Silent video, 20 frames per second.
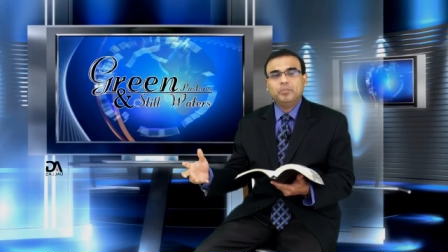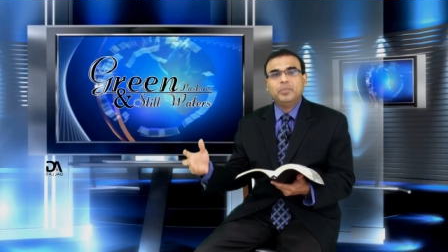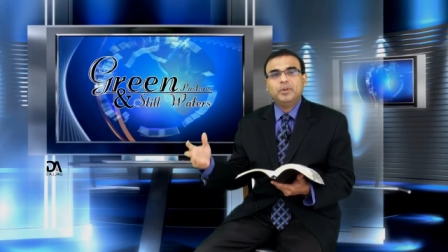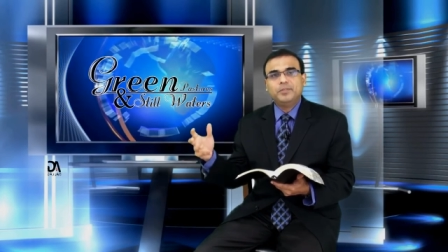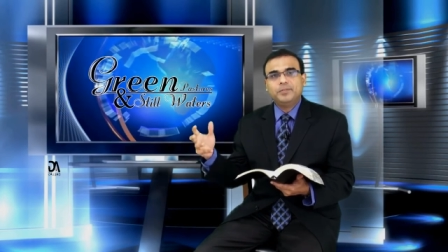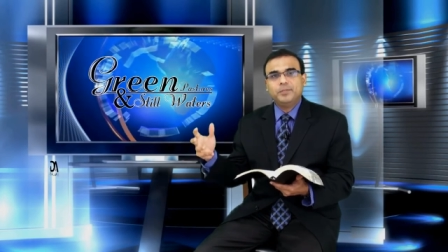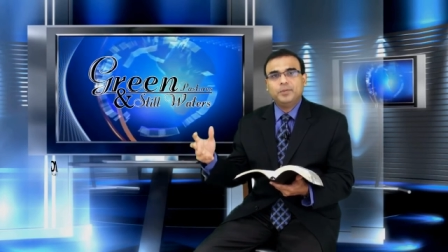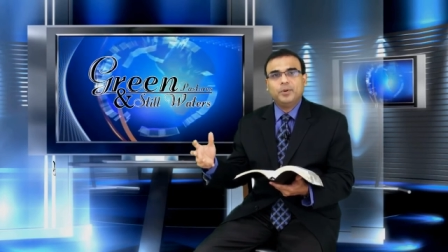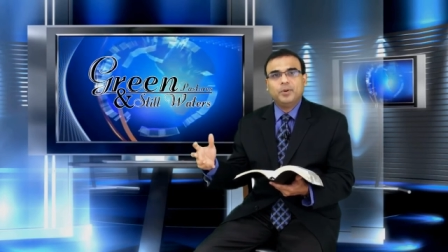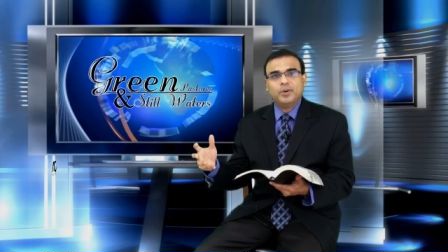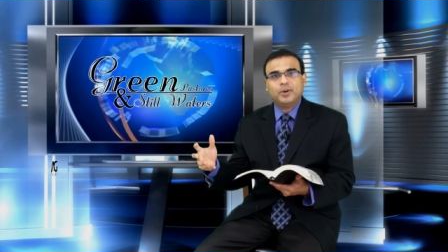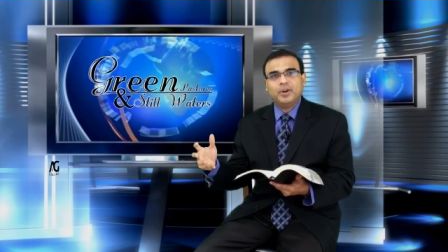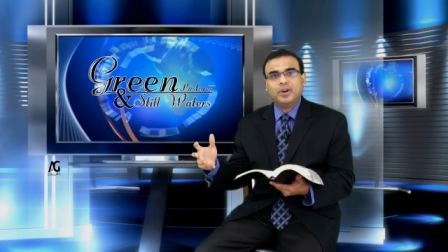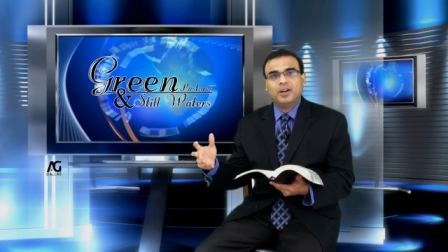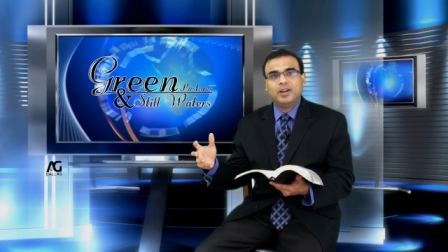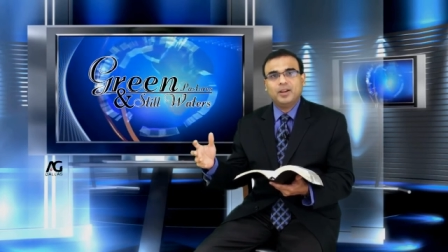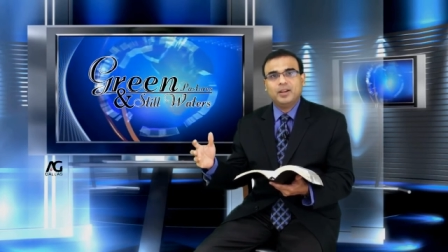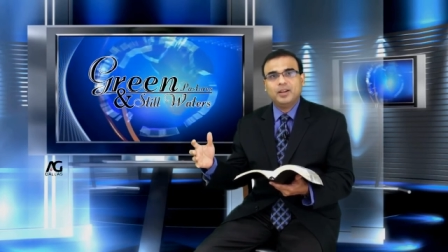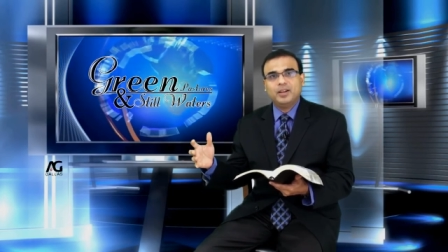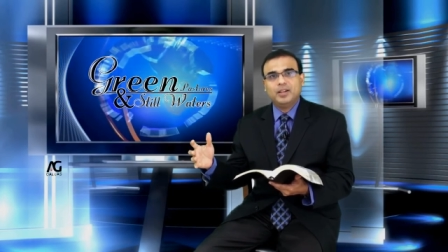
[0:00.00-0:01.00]
before
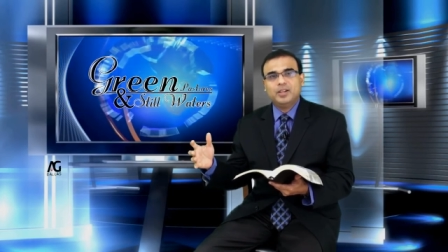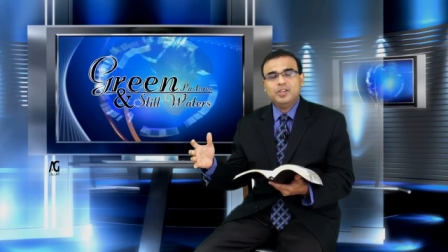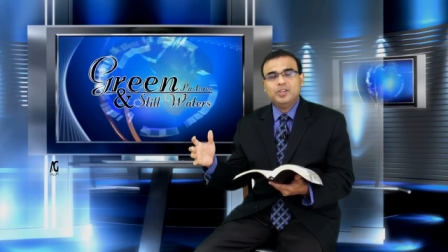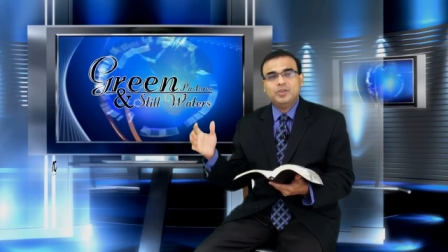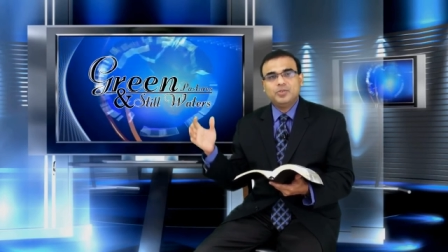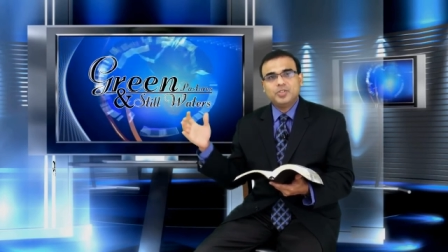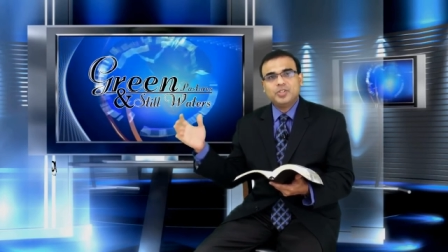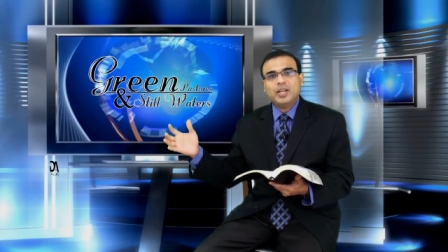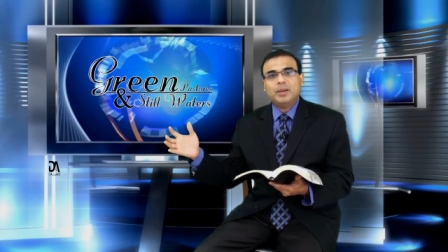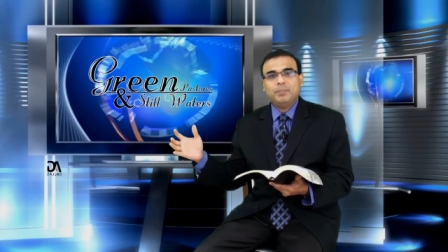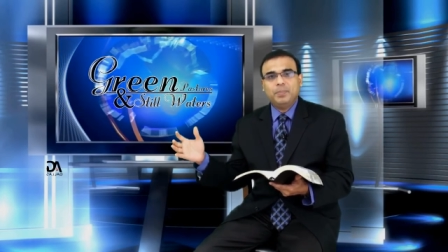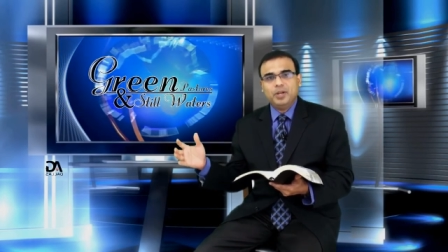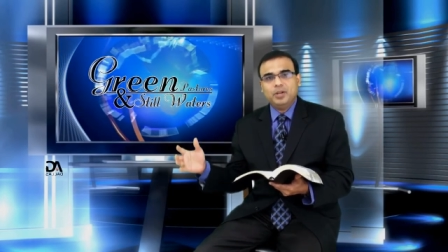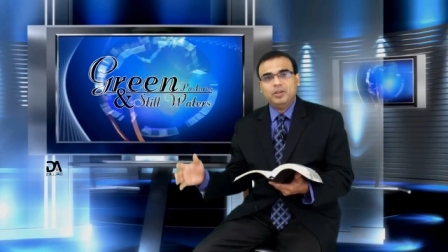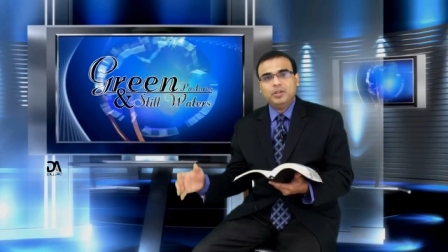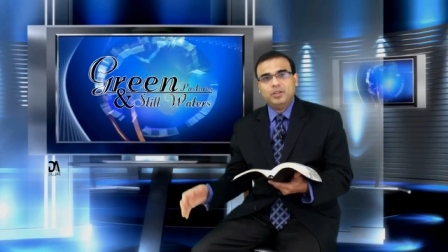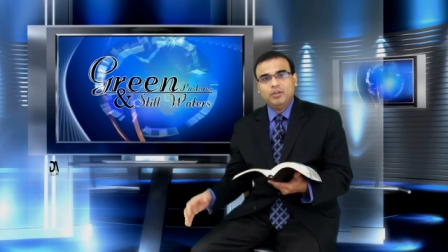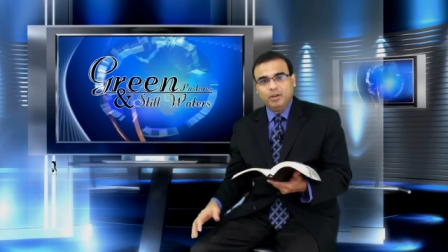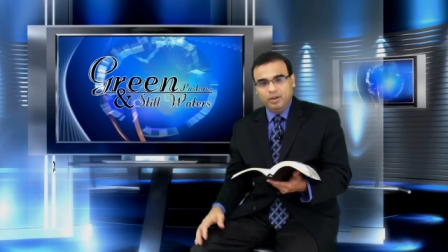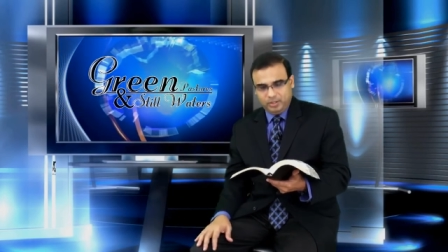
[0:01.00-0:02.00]
you step
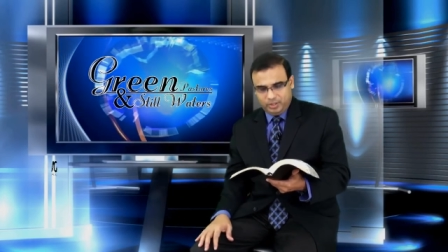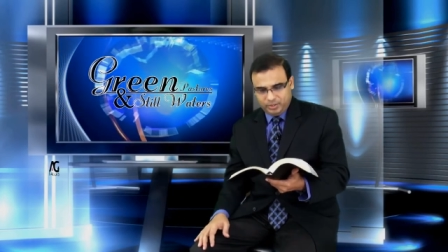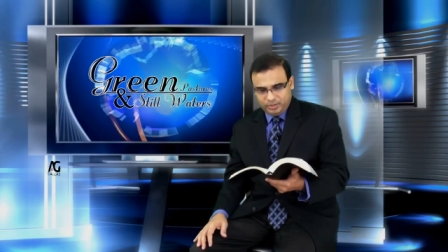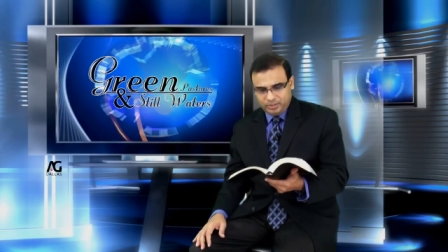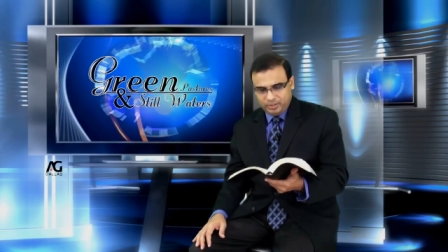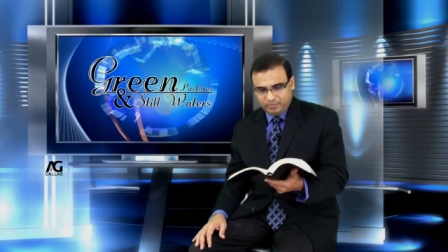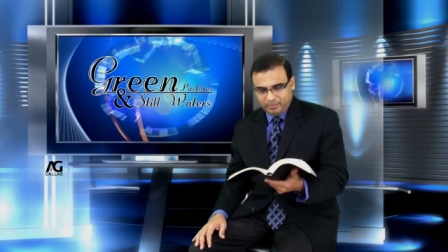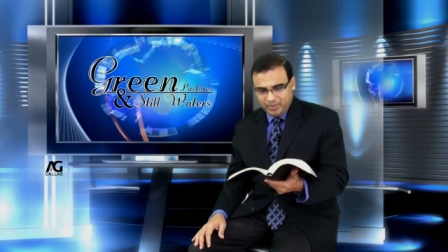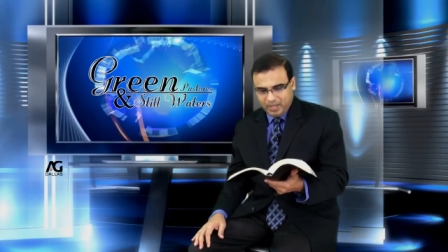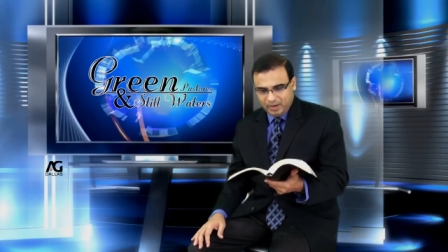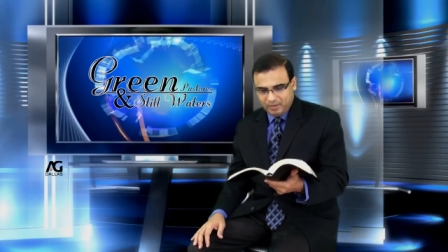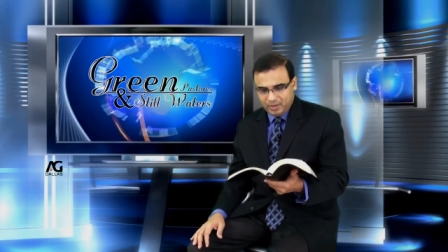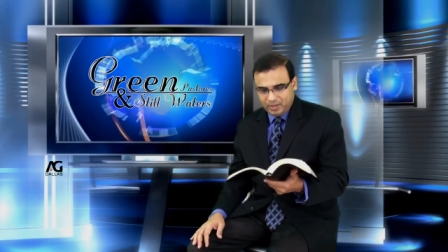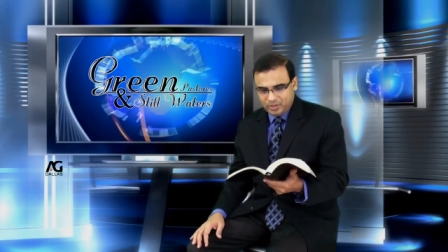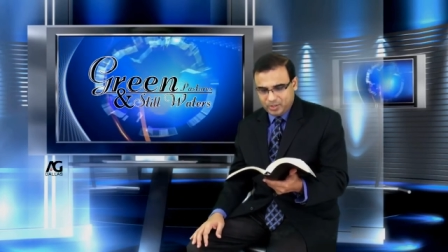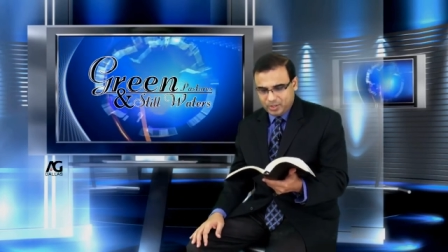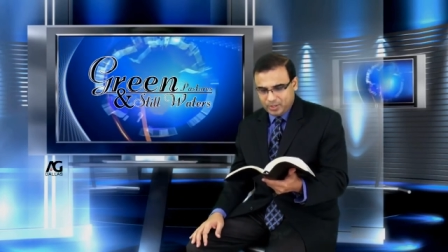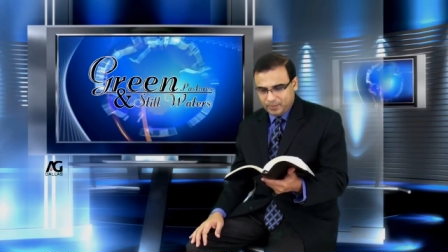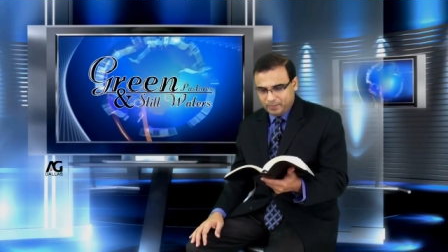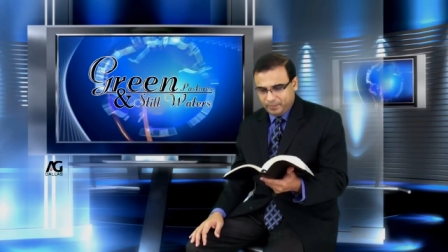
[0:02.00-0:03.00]
into the altars of
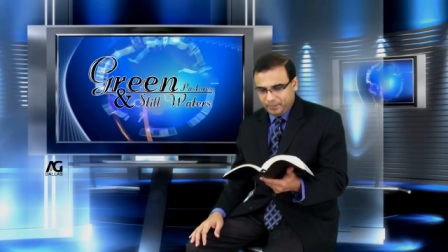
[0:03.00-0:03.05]
marriage.